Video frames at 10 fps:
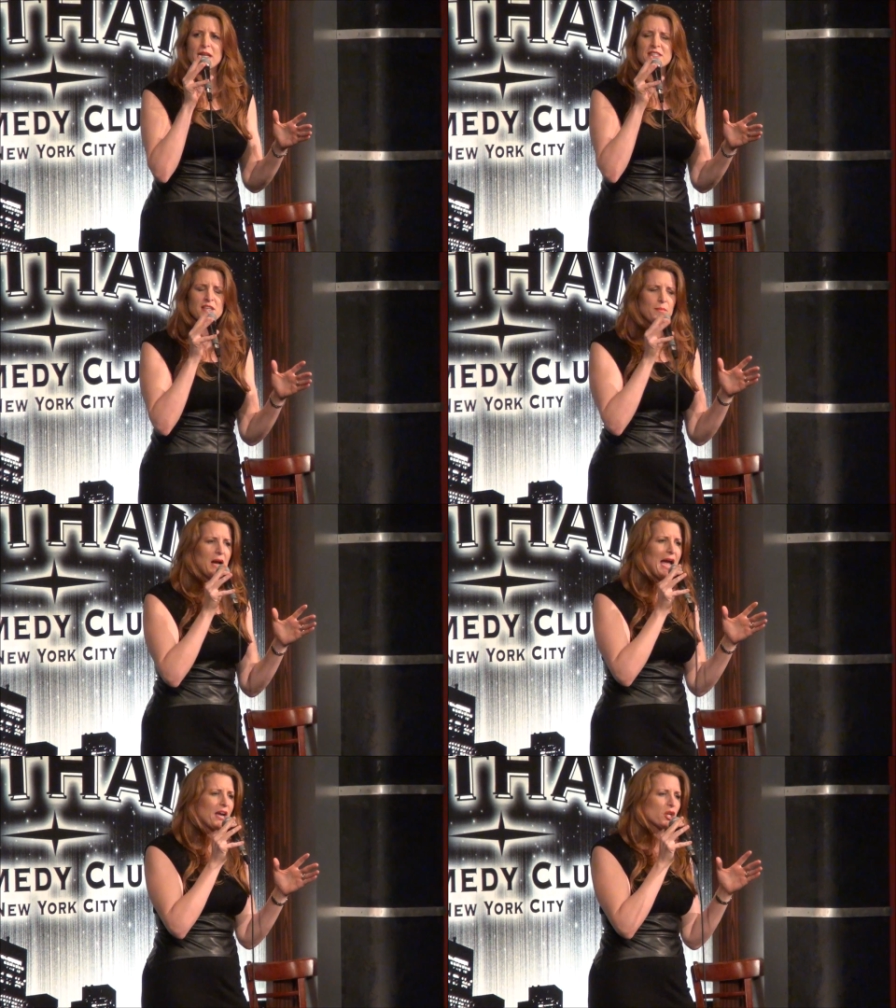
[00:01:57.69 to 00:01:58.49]
that some
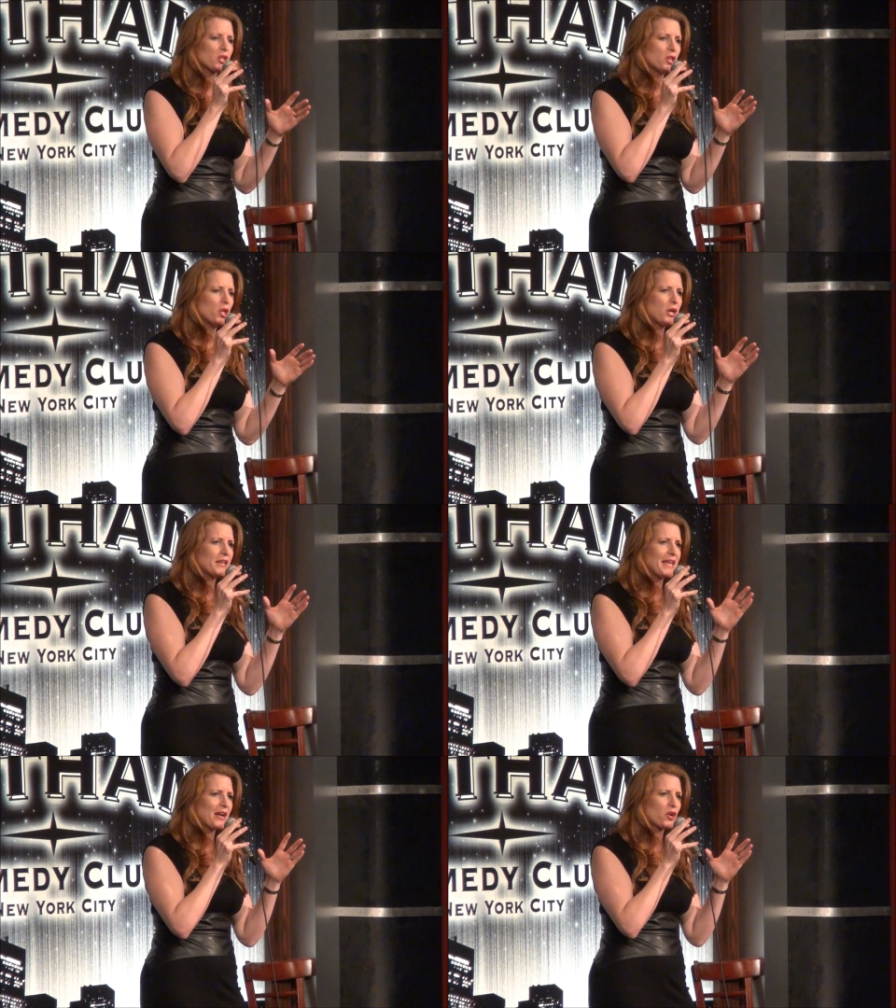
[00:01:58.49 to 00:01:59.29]
guy could look
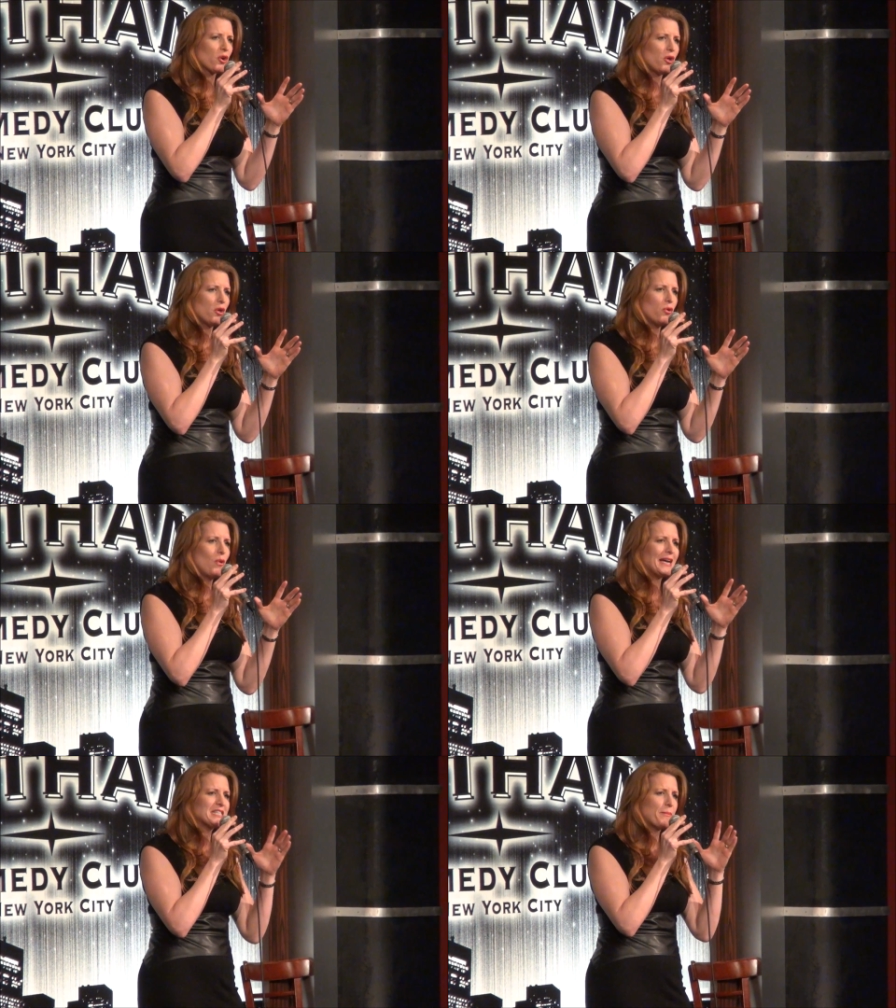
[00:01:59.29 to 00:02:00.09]
at that girl
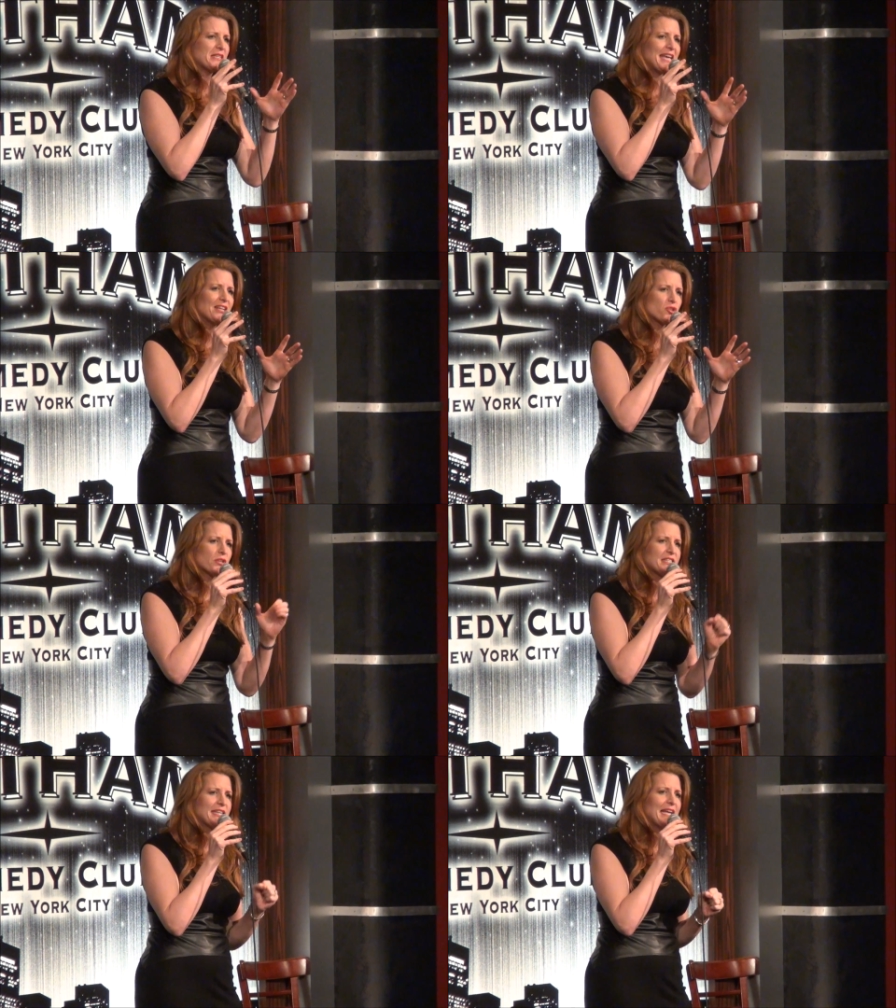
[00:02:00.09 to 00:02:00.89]
who has the potential
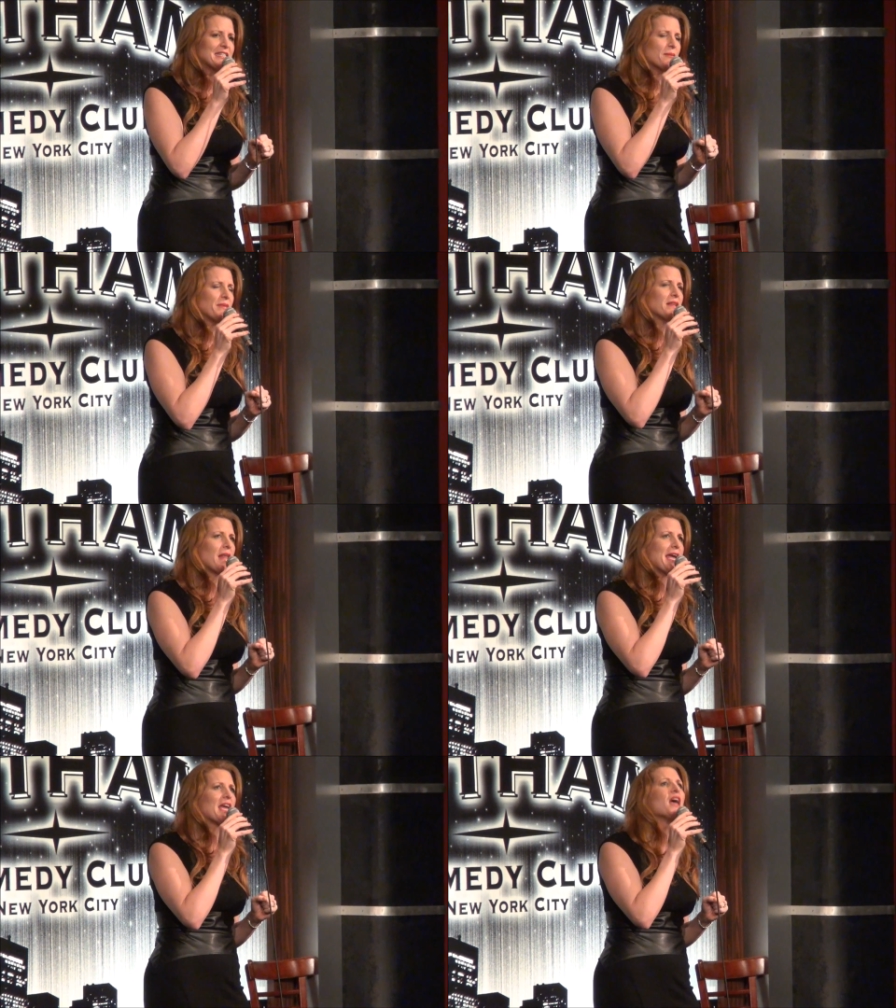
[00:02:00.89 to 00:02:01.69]
to say something
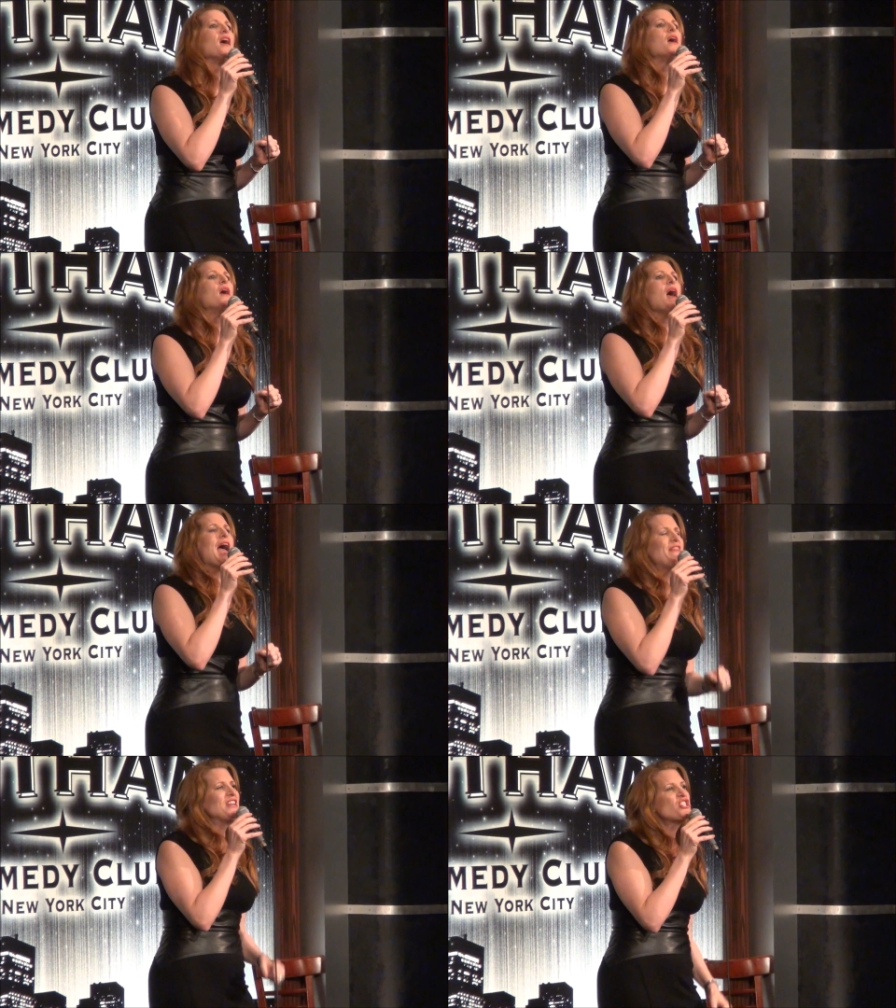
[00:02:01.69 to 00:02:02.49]
like,
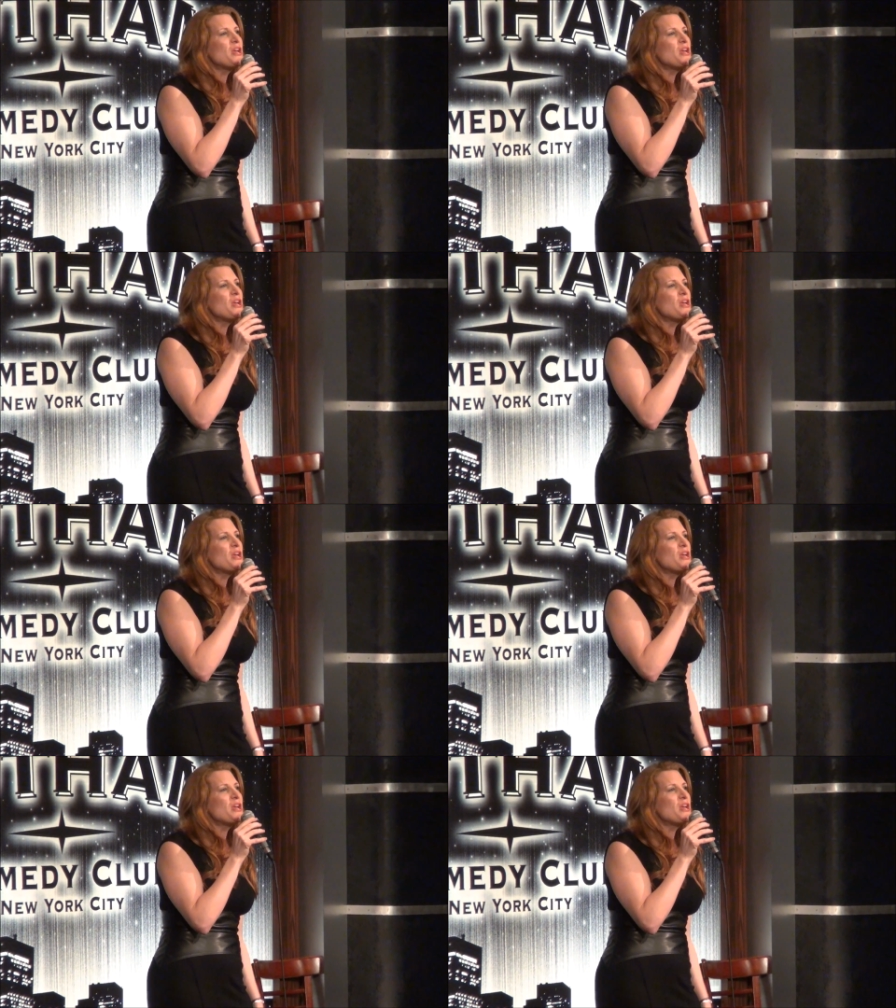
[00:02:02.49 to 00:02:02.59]
"And then